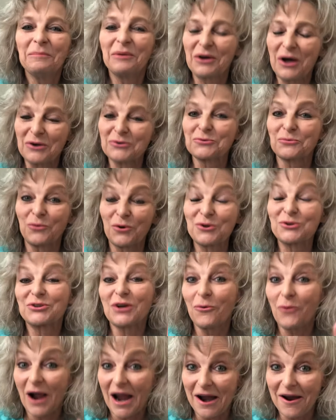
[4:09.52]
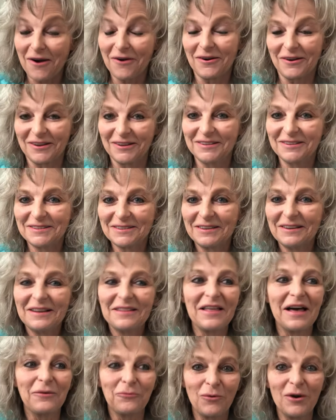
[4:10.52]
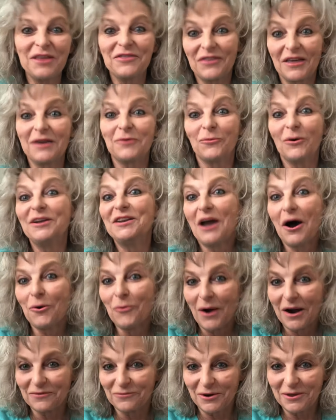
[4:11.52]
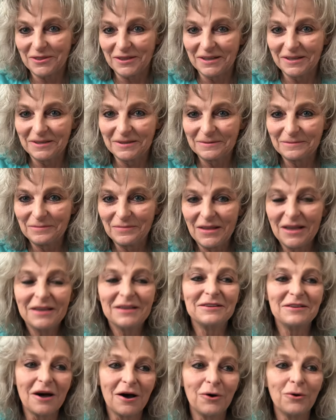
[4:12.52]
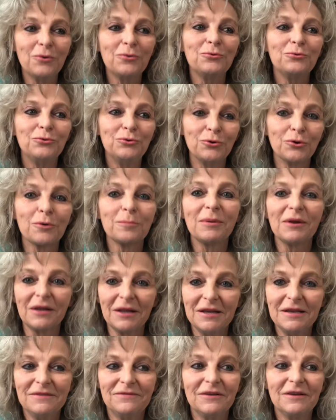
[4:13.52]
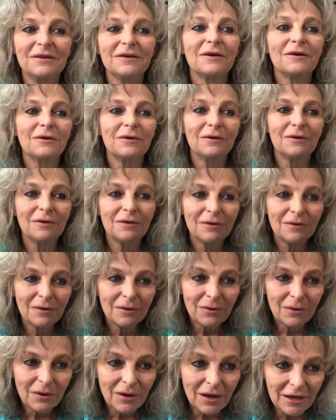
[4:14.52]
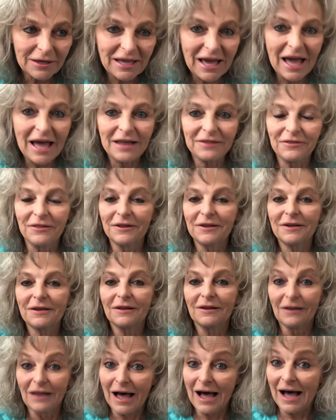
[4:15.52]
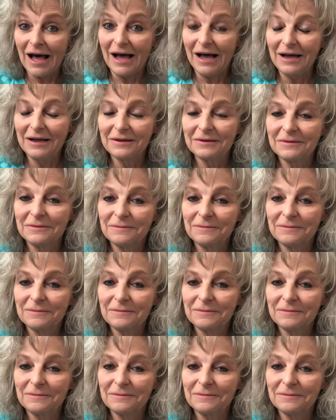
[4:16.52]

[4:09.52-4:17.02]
because we're so arrogant that we think we know everything. No, you're believing a Catholic lie.